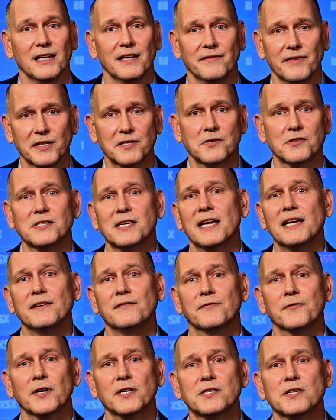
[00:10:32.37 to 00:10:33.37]
Investors
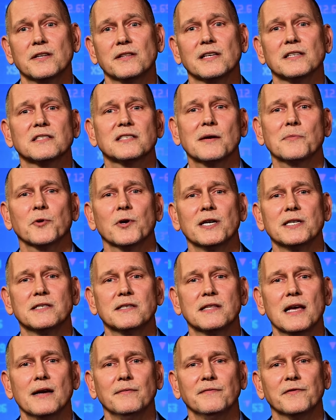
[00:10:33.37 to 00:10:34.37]
hate friction that separates
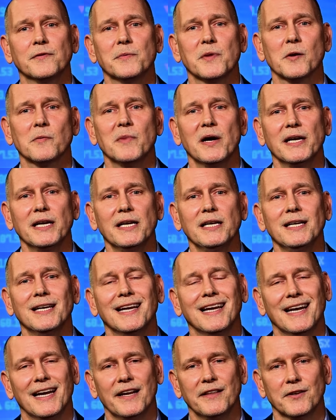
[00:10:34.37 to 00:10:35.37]
them from their money
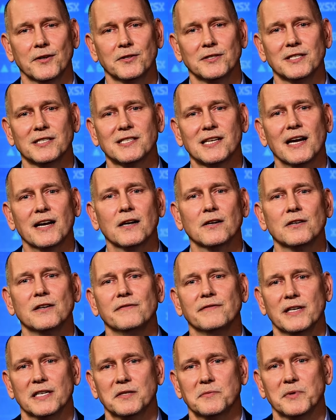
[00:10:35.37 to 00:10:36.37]
and their desired
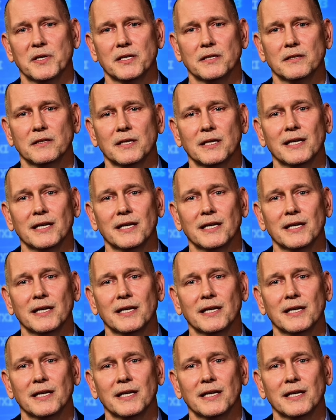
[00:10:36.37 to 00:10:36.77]
investment.